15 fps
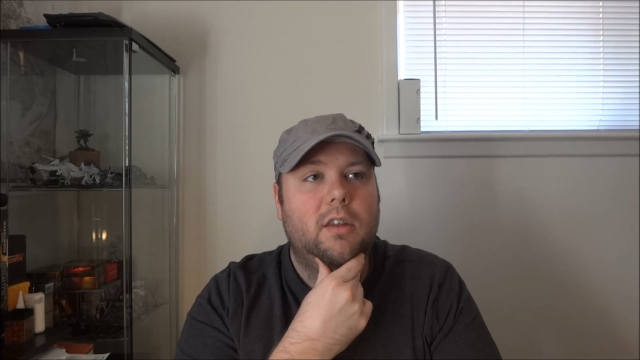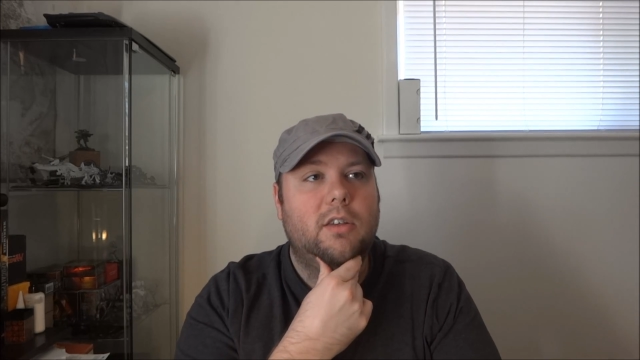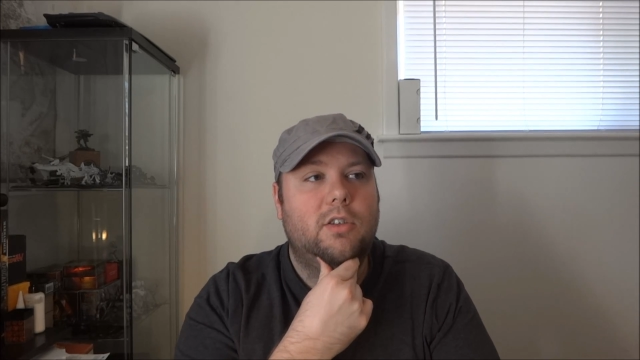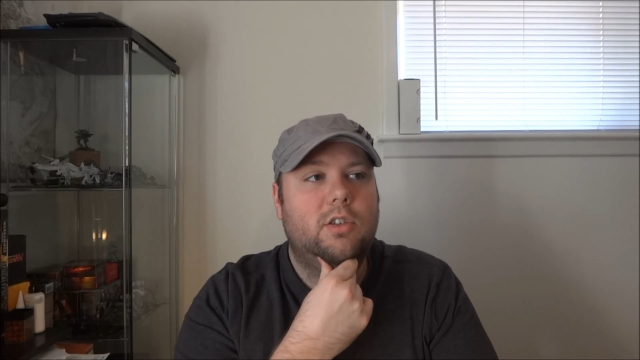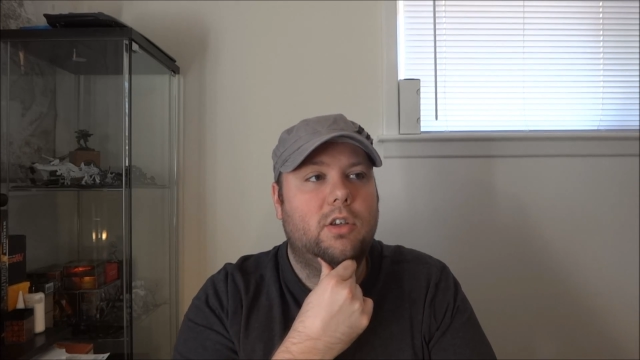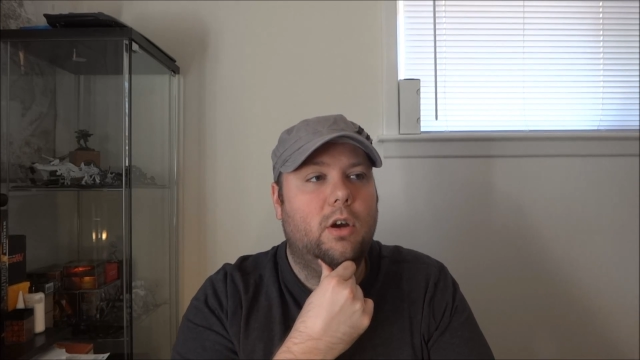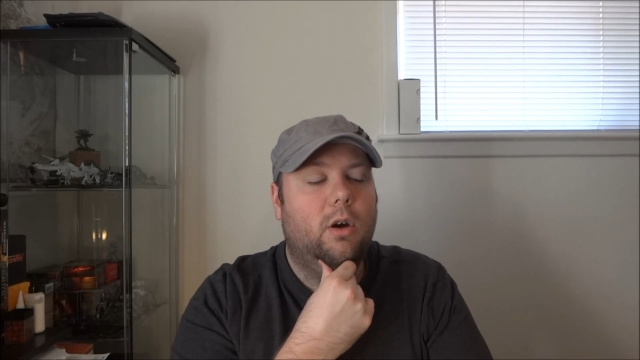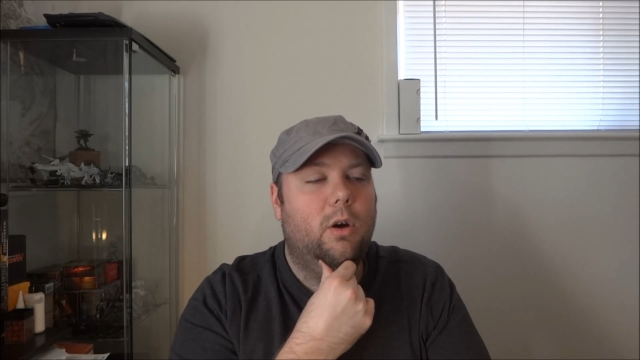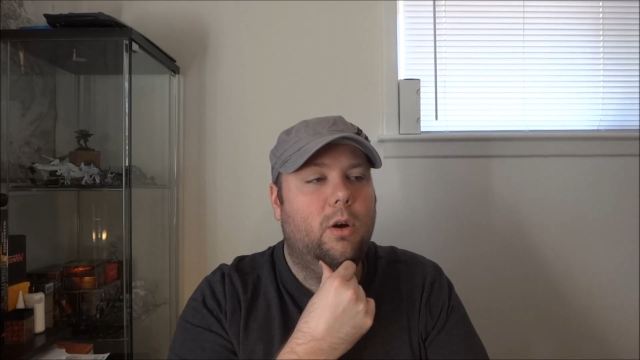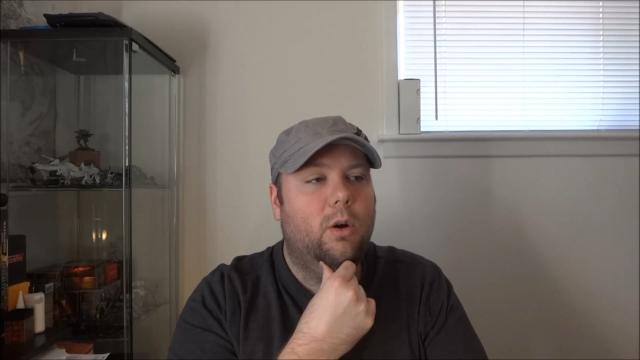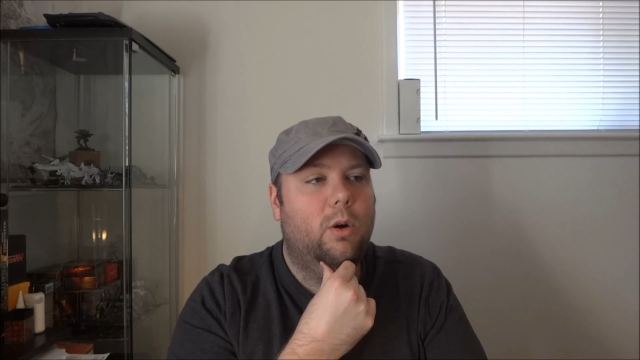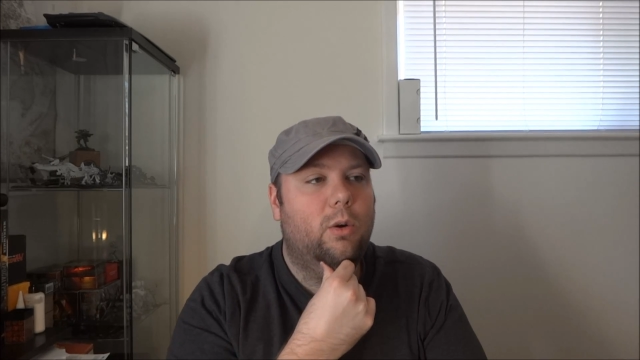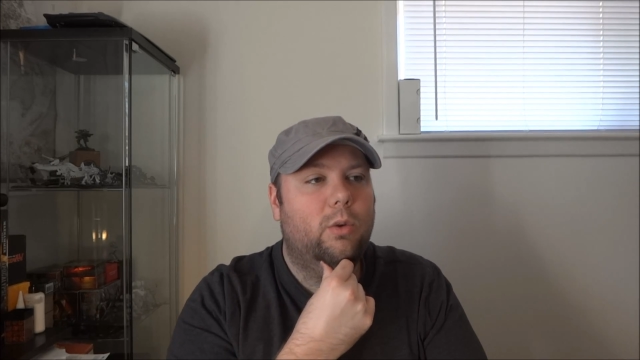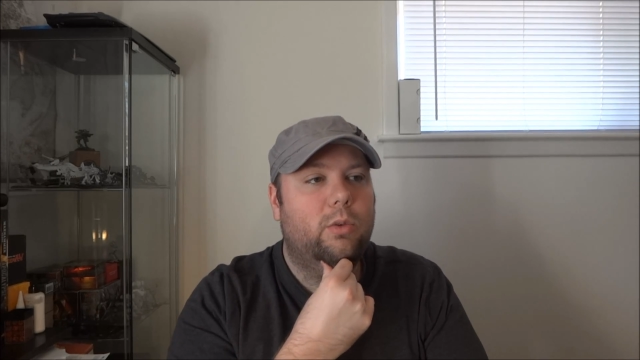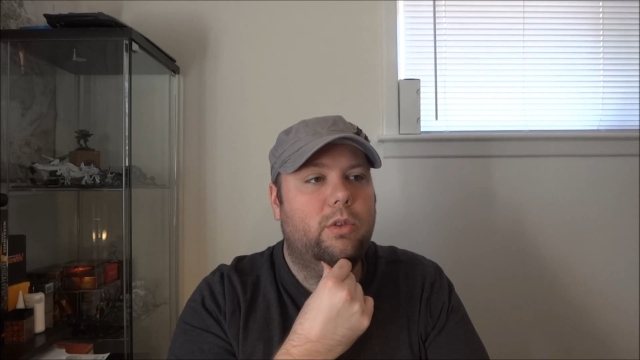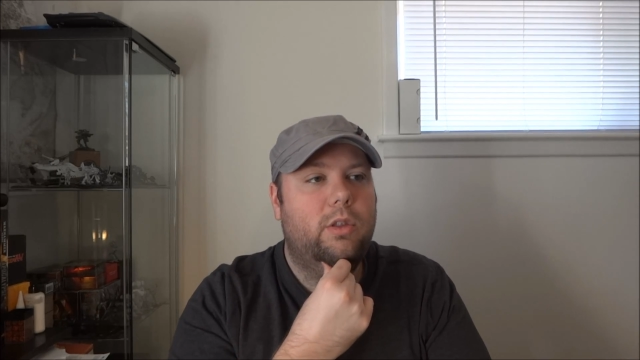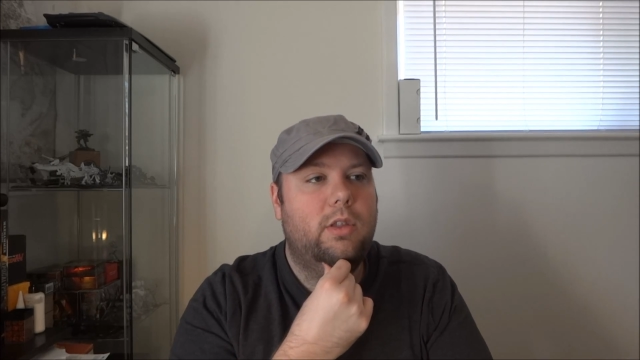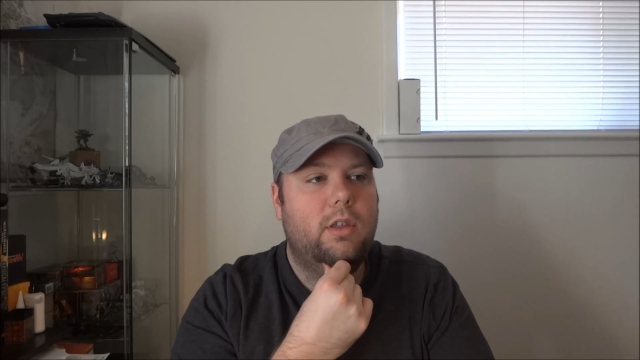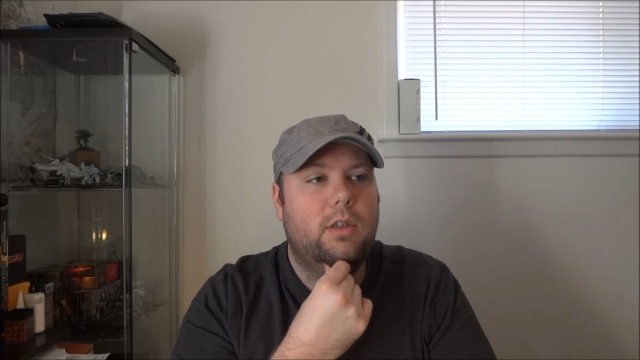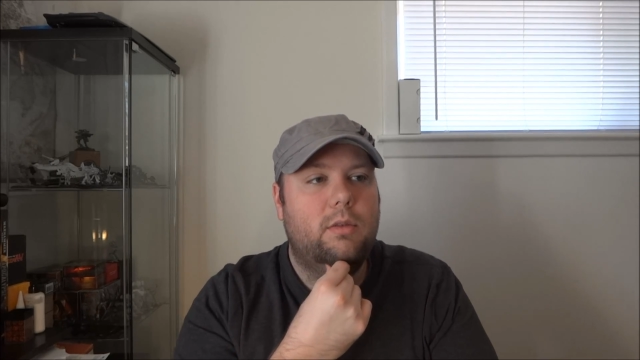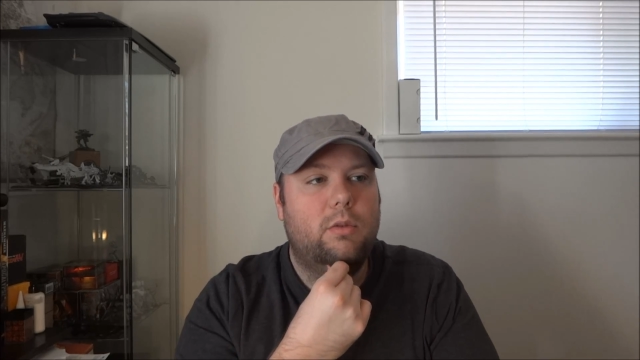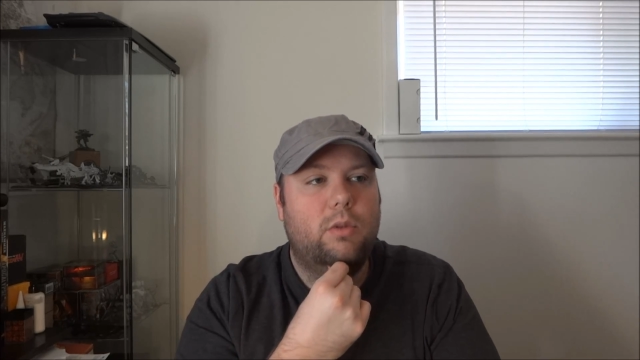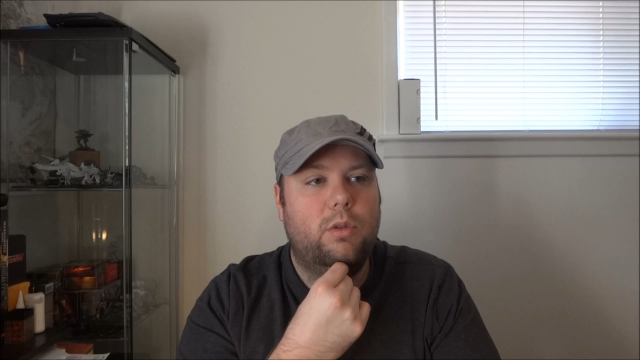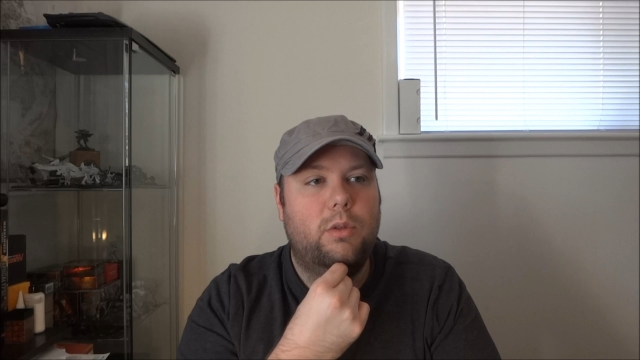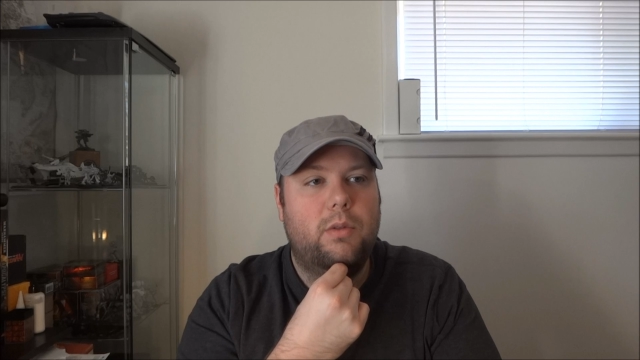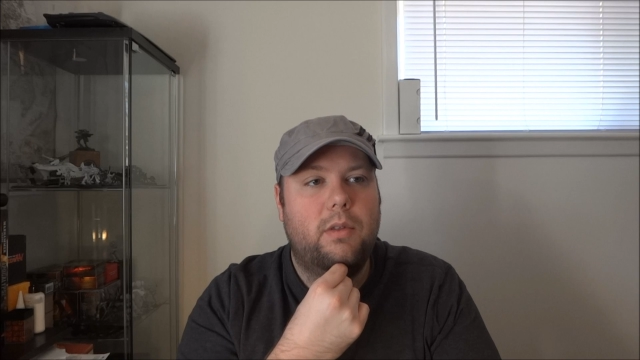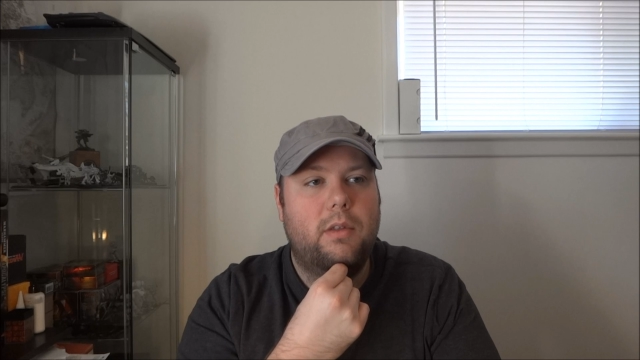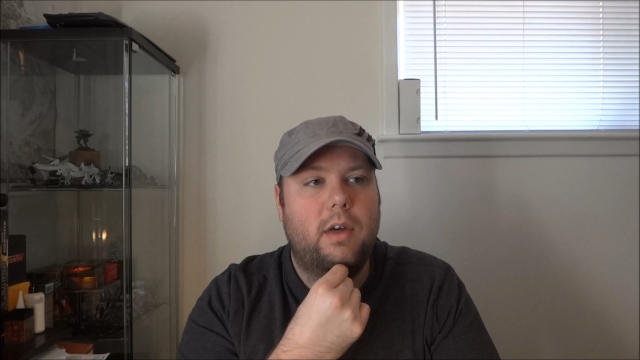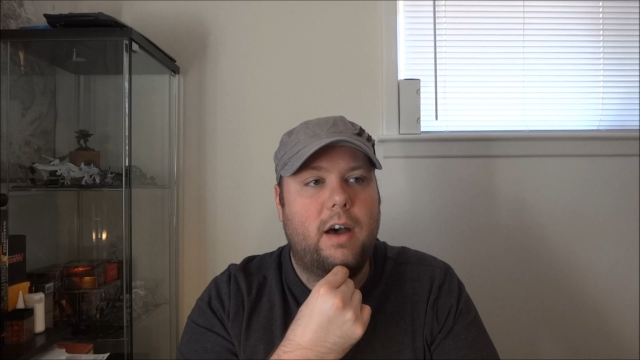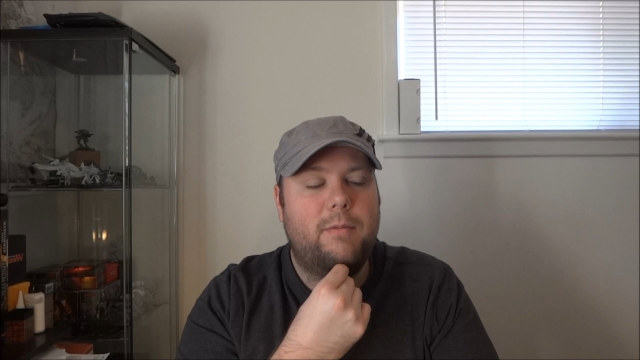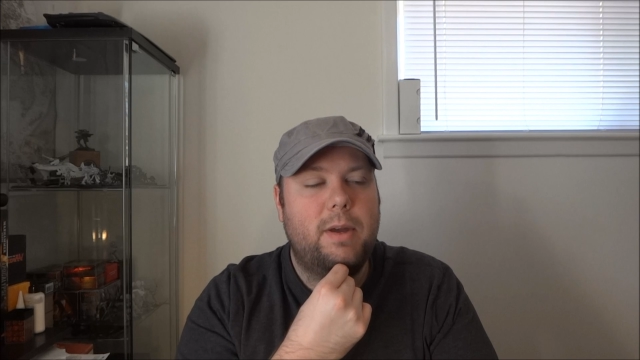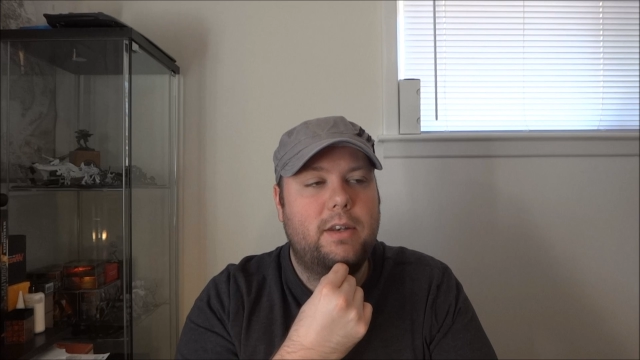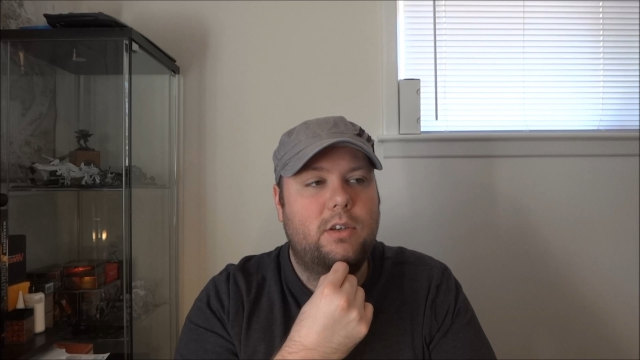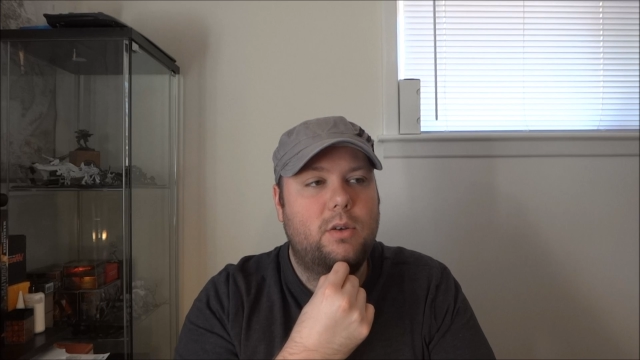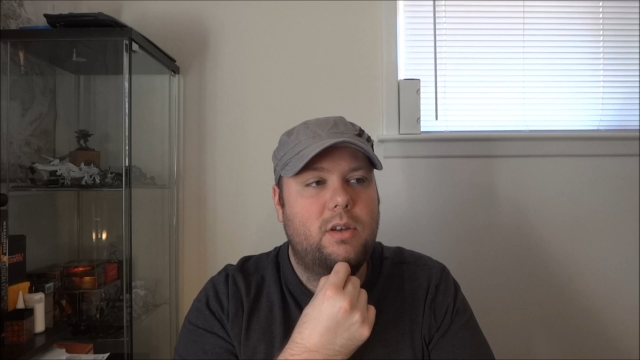So I've been